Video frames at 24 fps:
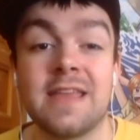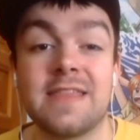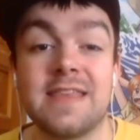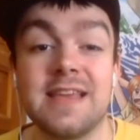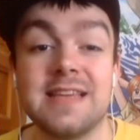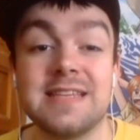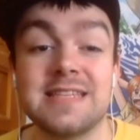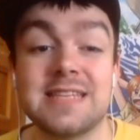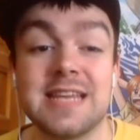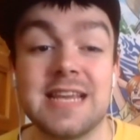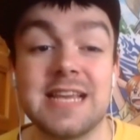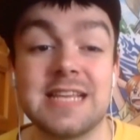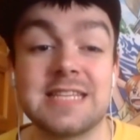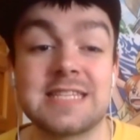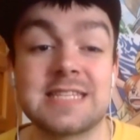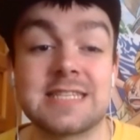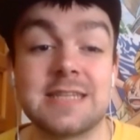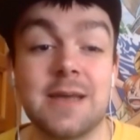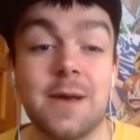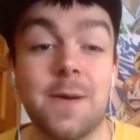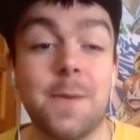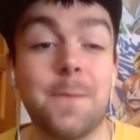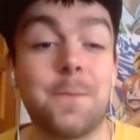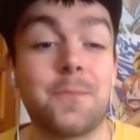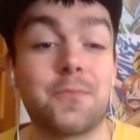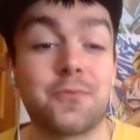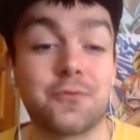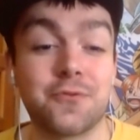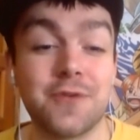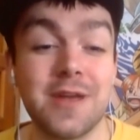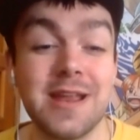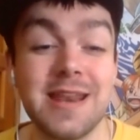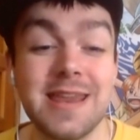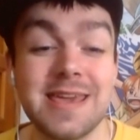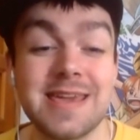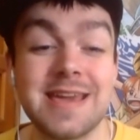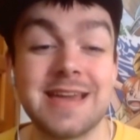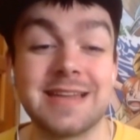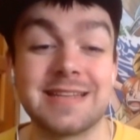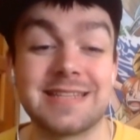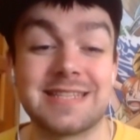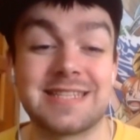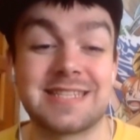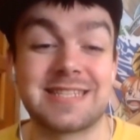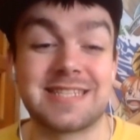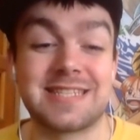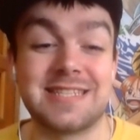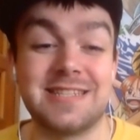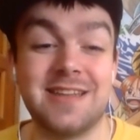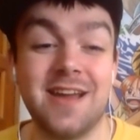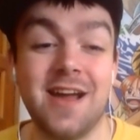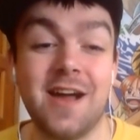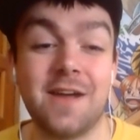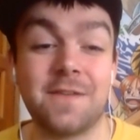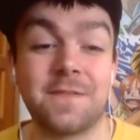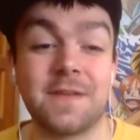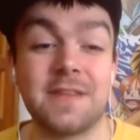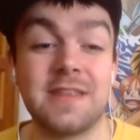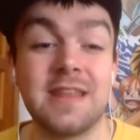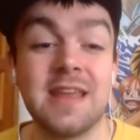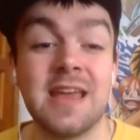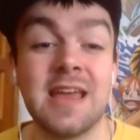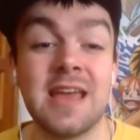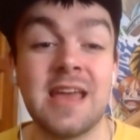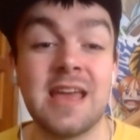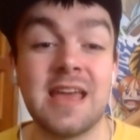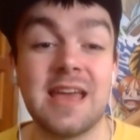This is some brilliant stuff, and